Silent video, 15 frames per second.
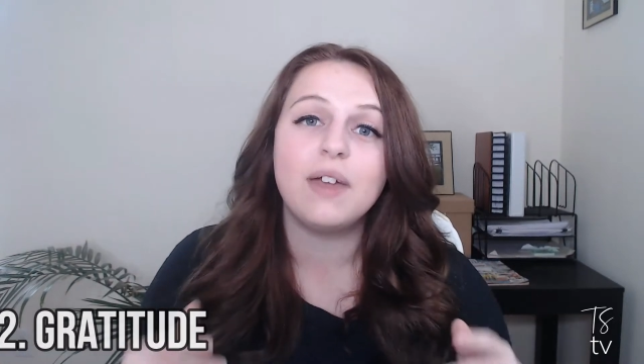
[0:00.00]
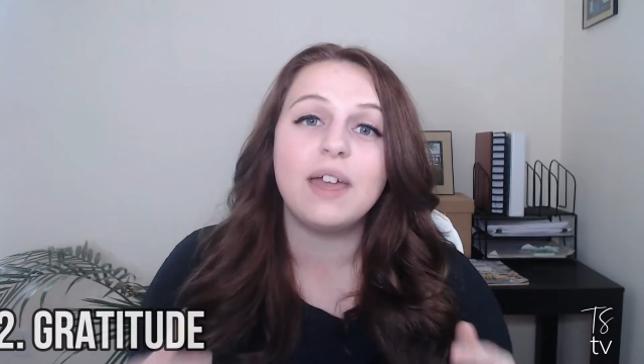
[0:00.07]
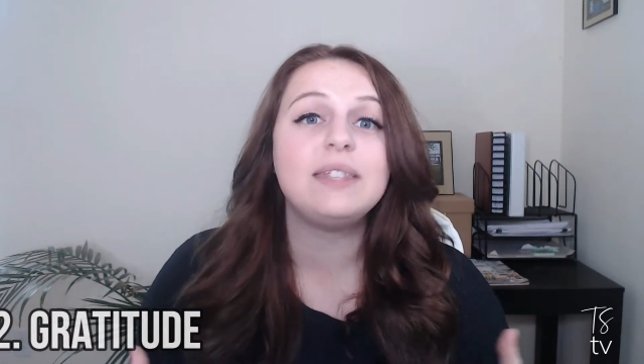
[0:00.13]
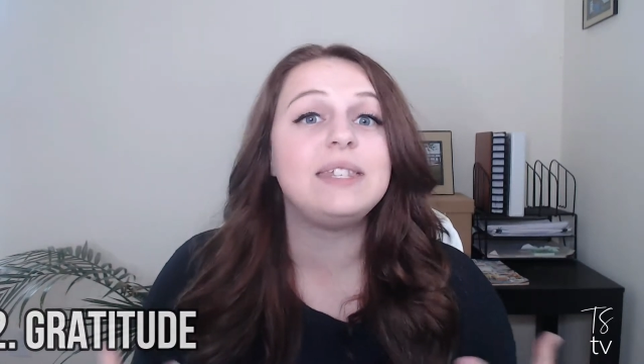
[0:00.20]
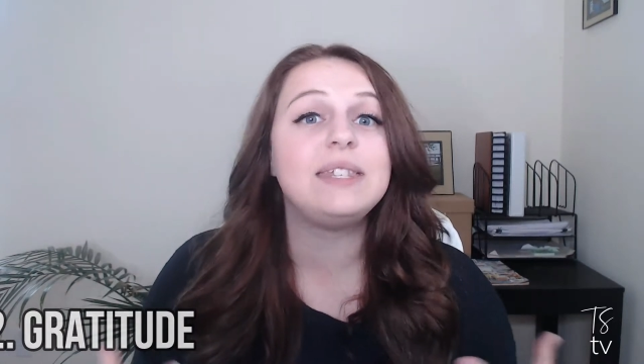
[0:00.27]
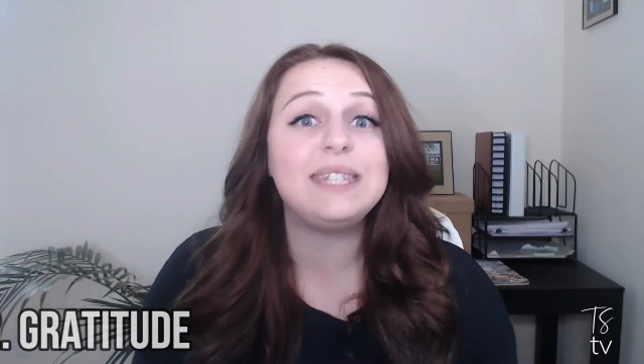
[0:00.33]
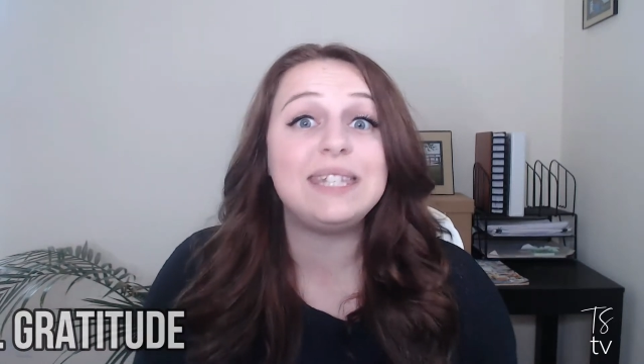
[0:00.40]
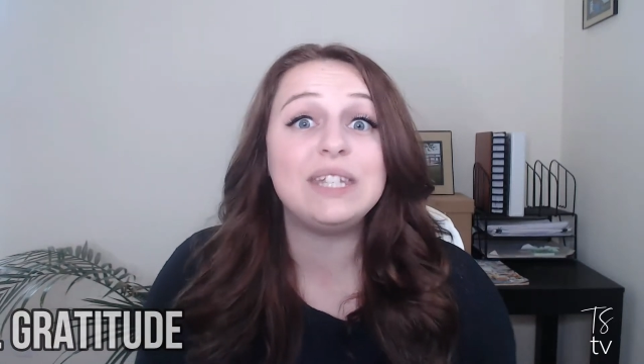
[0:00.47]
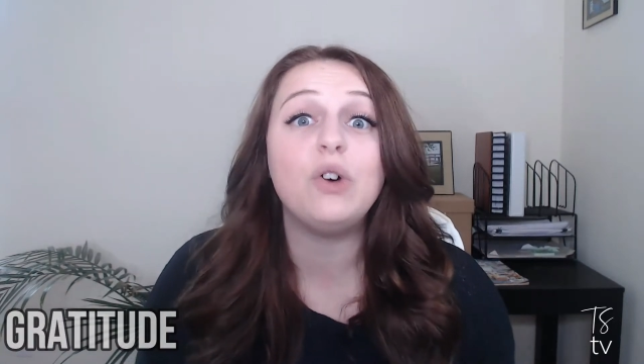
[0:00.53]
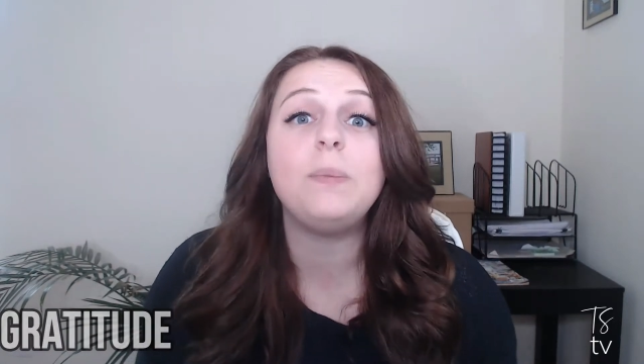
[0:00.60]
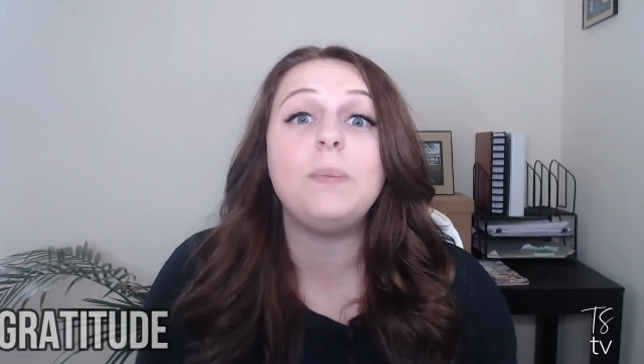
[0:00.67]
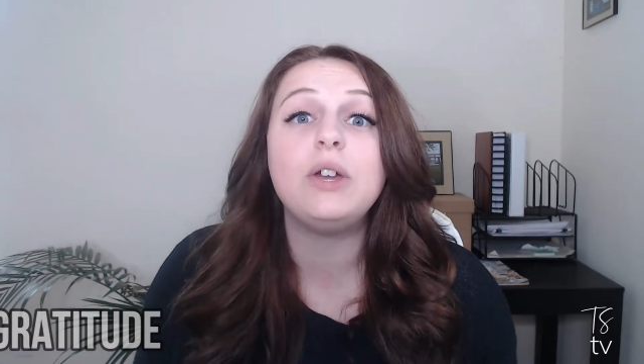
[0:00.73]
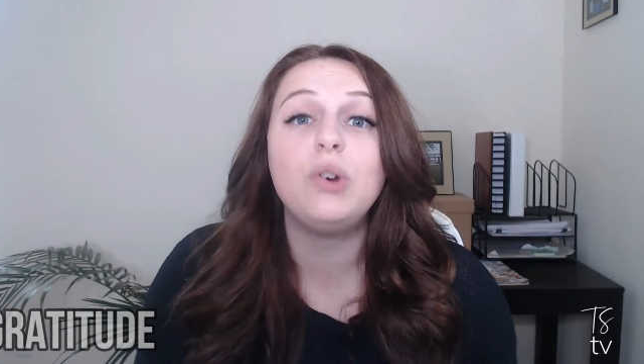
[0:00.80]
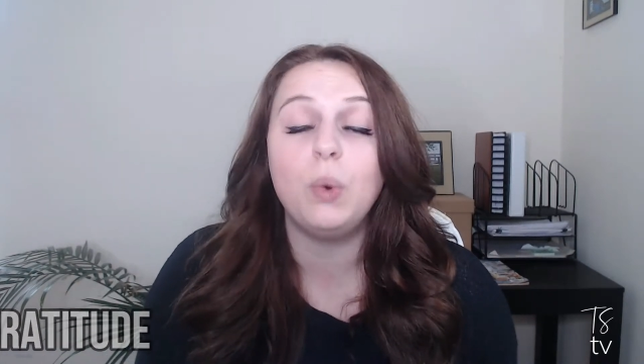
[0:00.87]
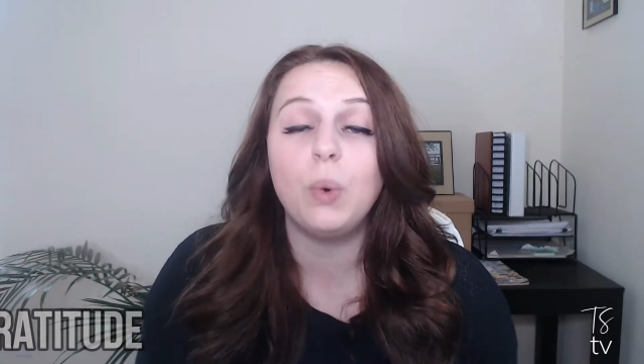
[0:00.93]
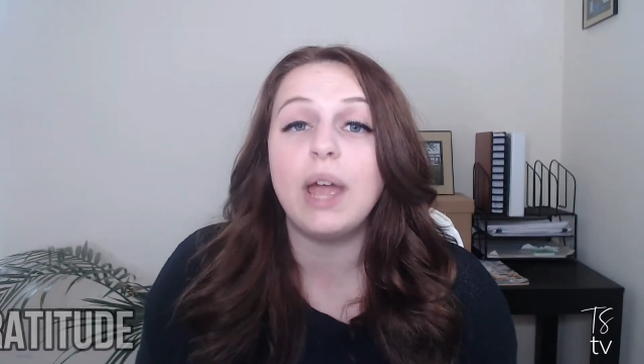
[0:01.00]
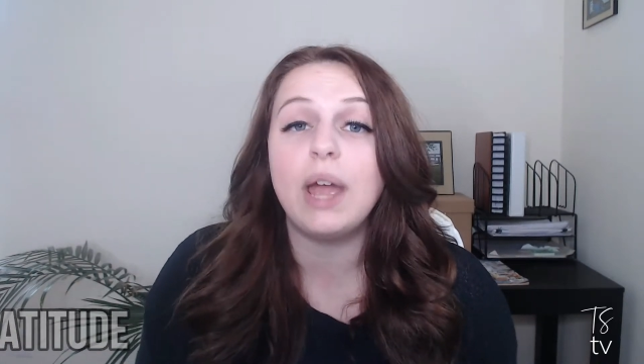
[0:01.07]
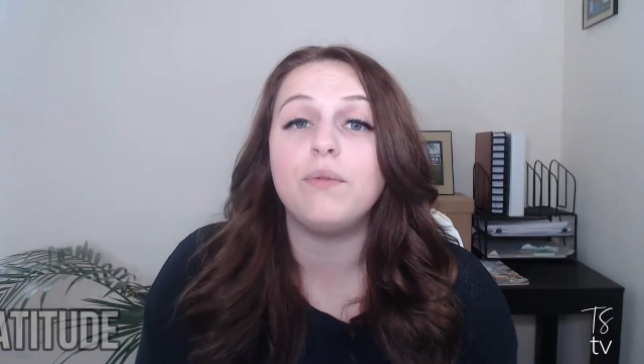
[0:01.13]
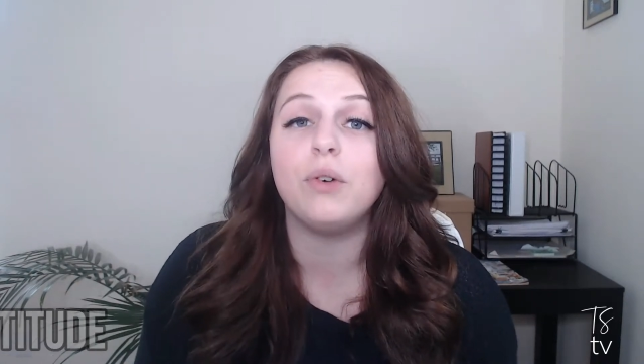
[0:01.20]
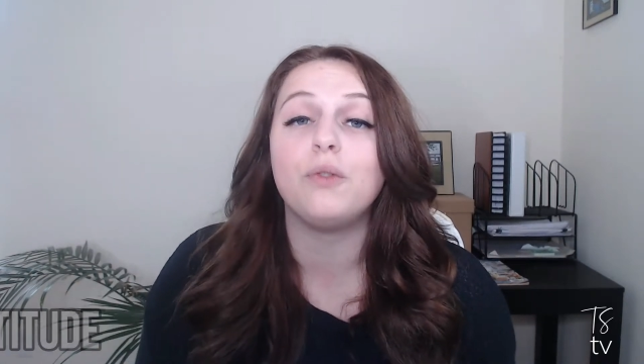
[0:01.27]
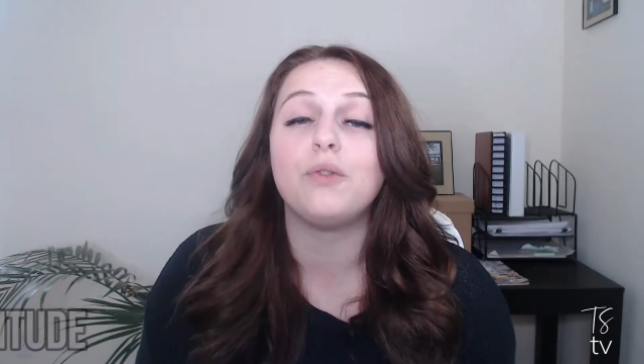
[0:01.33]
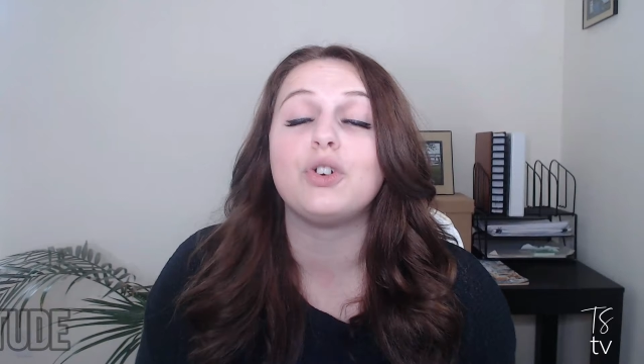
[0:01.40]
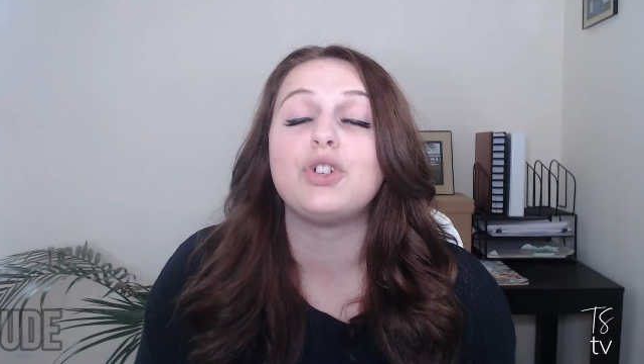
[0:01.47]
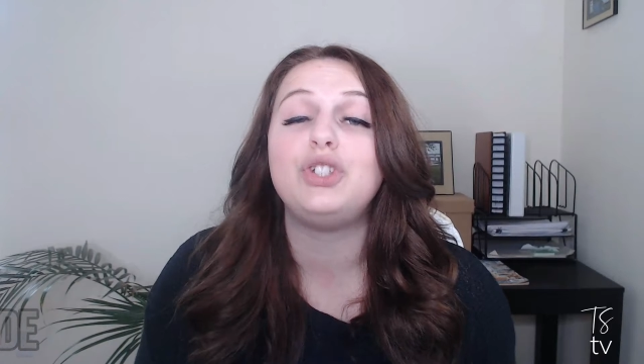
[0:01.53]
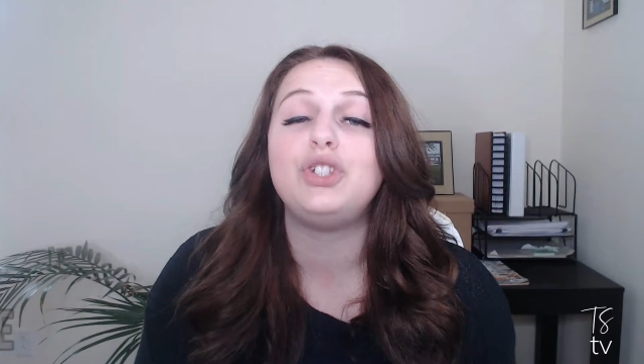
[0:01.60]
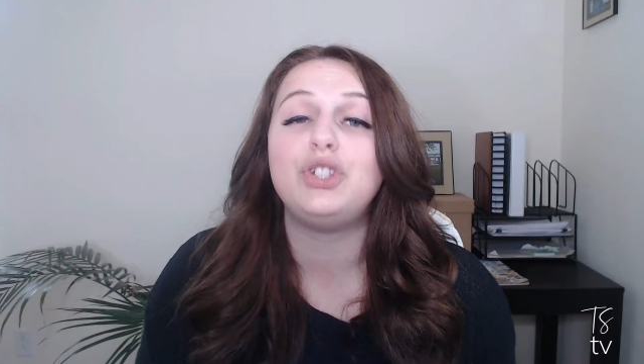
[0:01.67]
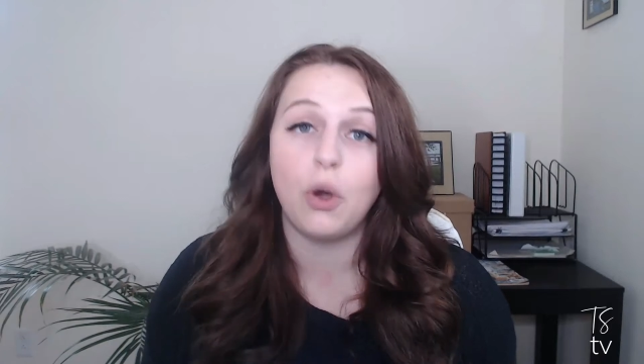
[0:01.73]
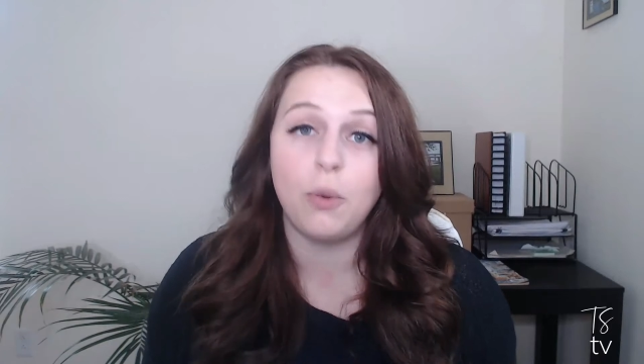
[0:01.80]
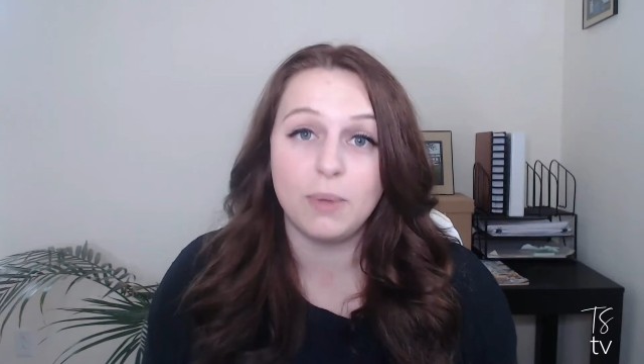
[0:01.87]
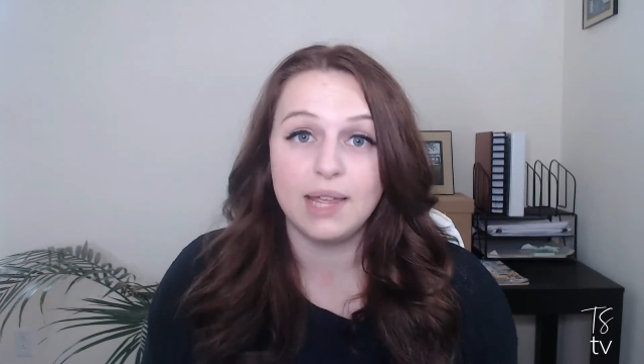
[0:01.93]
and still be grateful for
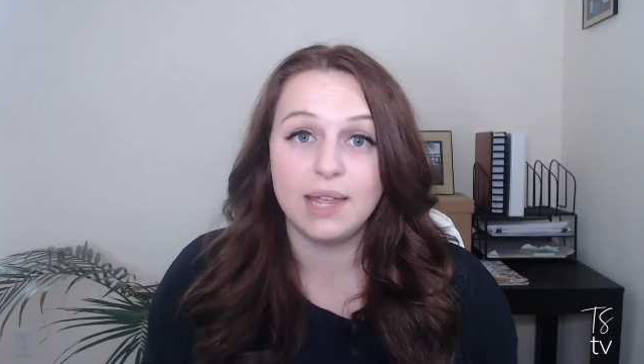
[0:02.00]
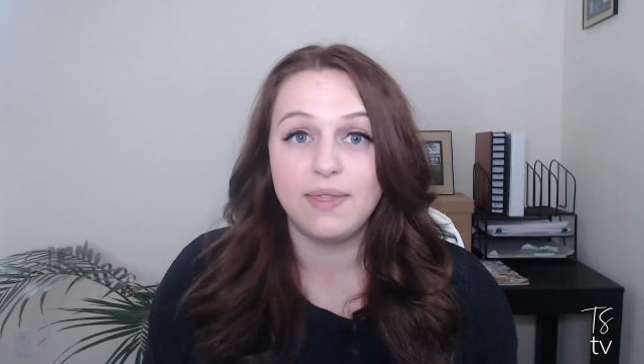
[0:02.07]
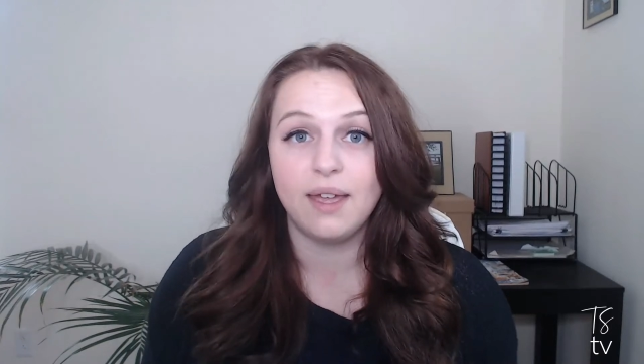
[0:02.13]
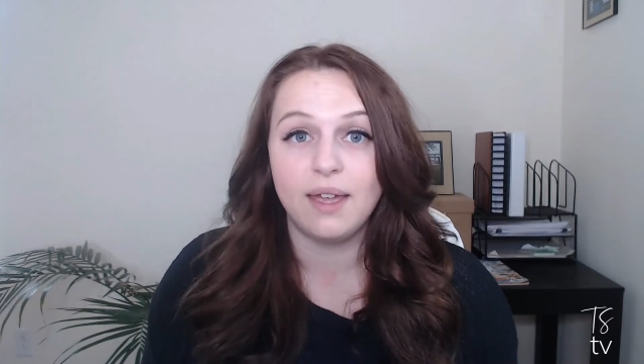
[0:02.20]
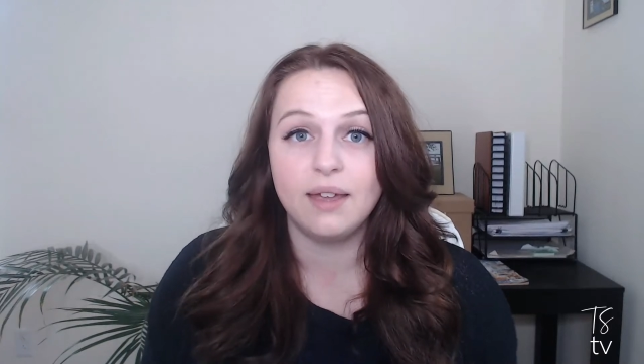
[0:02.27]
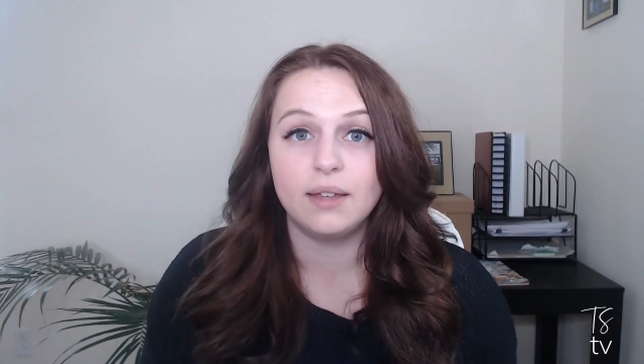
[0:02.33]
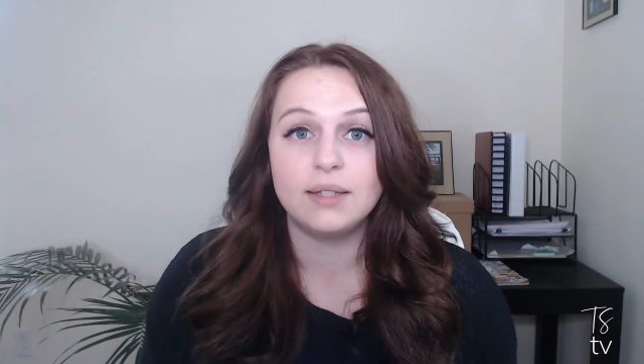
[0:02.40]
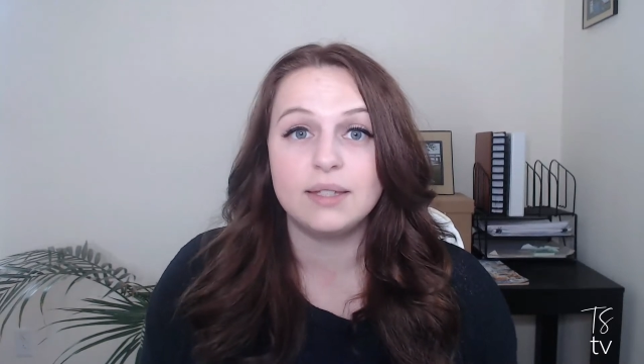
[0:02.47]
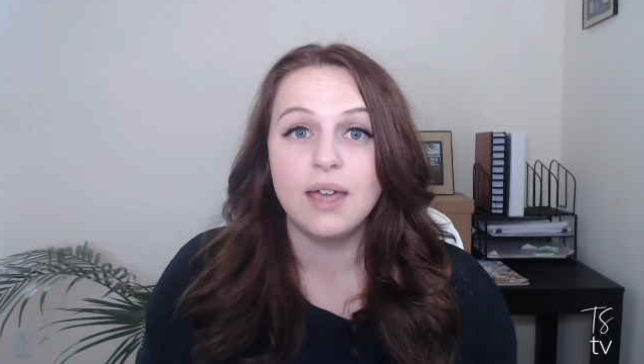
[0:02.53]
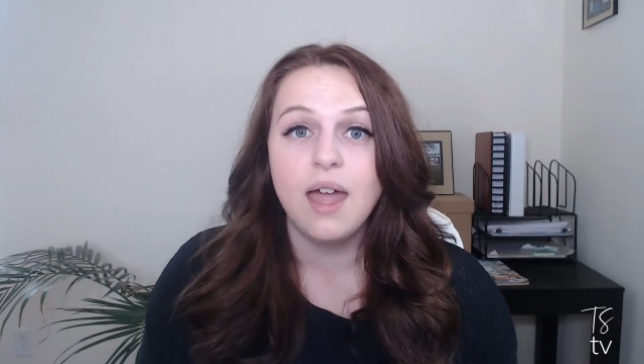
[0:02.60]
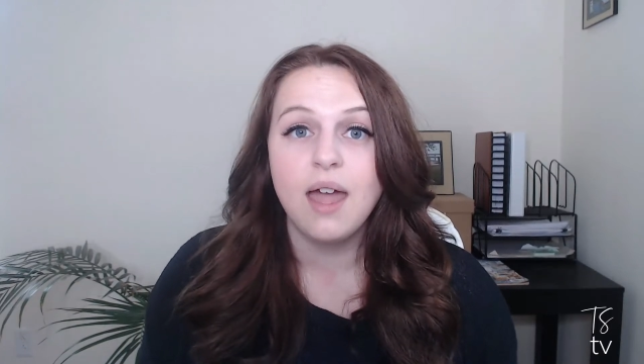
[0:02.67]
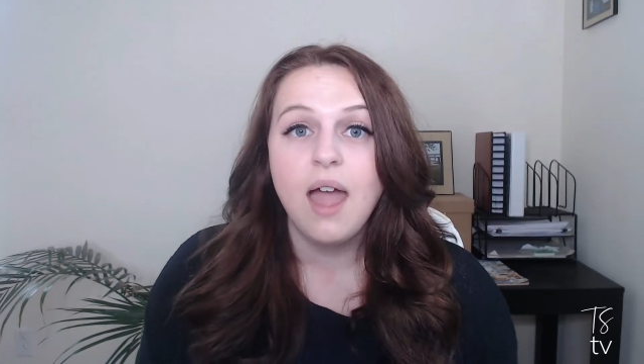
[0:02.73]
so many things.